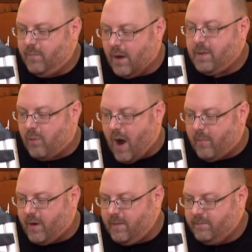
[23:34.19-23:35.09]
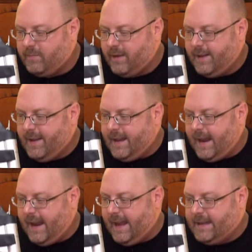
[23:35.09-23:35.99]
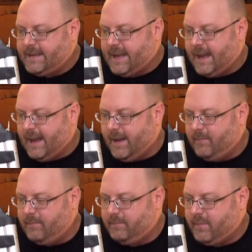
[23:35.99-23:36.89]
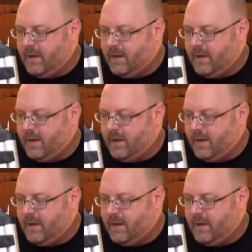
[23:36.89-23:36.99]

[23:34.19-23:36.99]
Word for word: the property, and um,